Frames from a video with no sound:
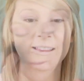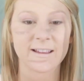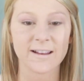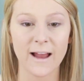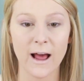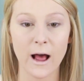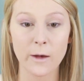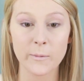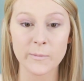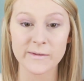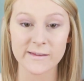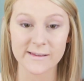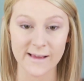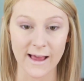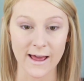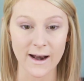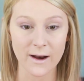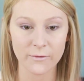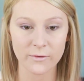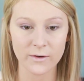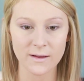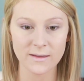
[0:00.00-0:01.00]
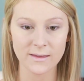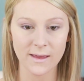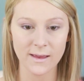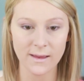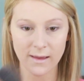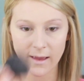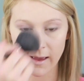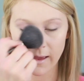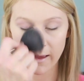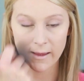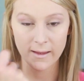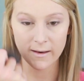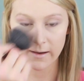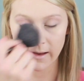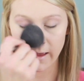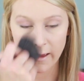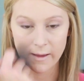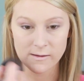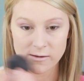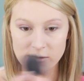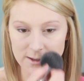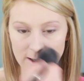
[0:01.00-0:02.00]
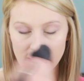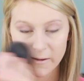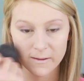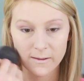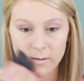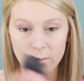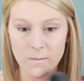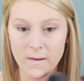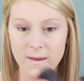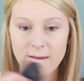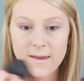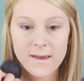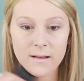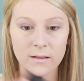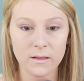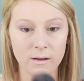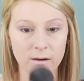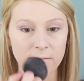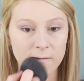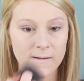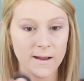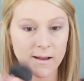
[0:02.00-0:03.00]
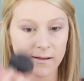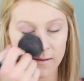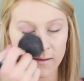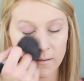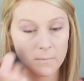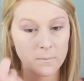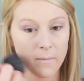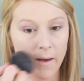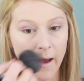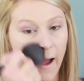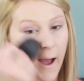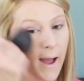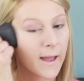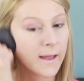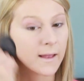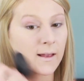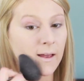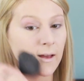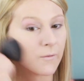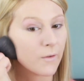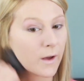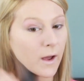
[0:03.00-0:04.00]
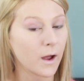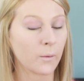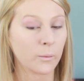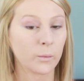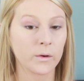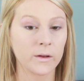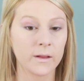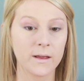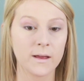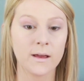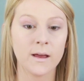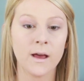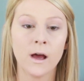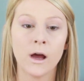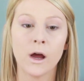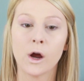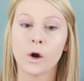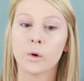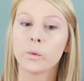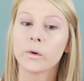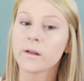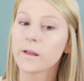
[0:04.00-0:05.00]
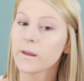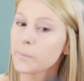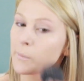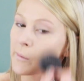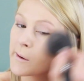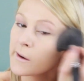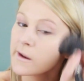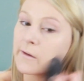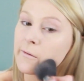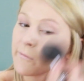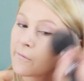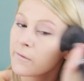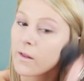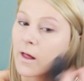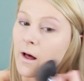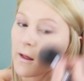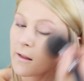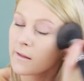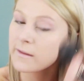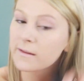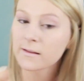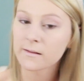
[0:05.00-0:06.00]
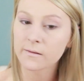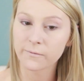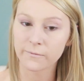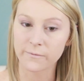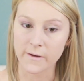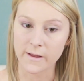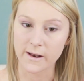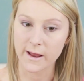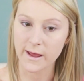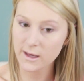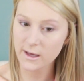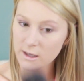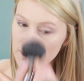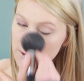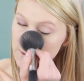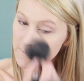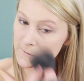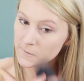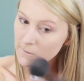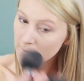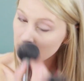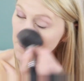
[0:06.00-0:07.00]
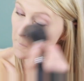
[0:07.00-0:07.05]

It's gonna help set everything in and just make it look nice and matte and give it a really pretty flawless finish.